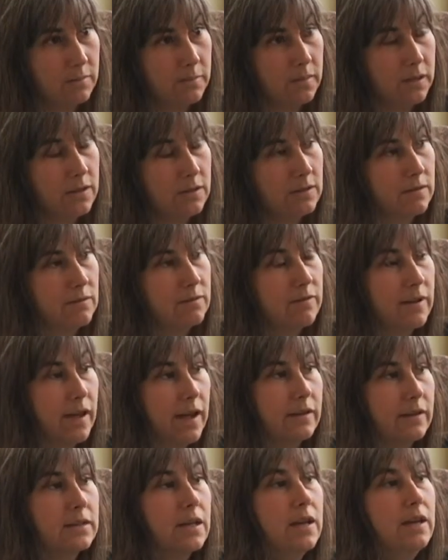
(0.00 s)
because in
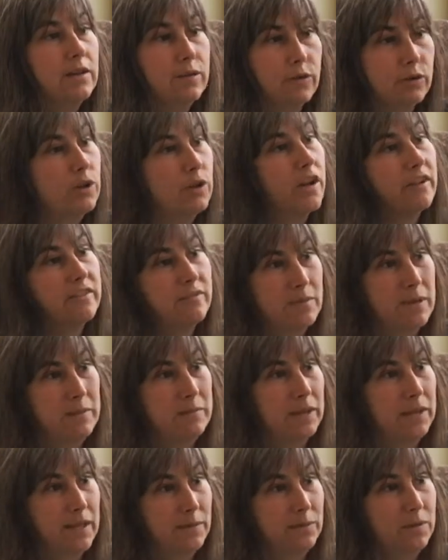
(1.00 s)
fact there are a lot of
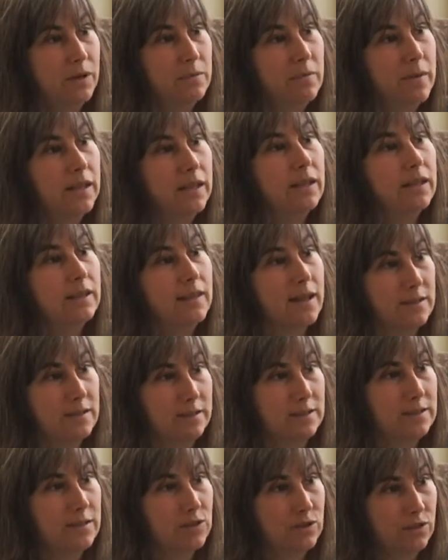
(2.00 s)
people out there making that
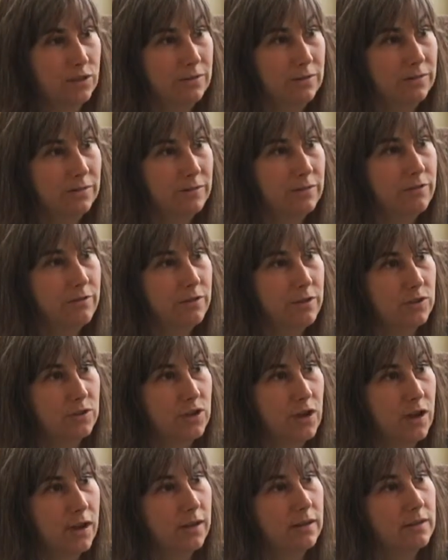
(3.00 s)
decision for the
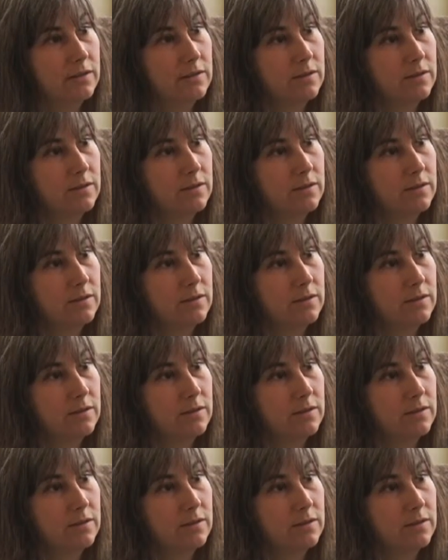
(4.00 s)
child.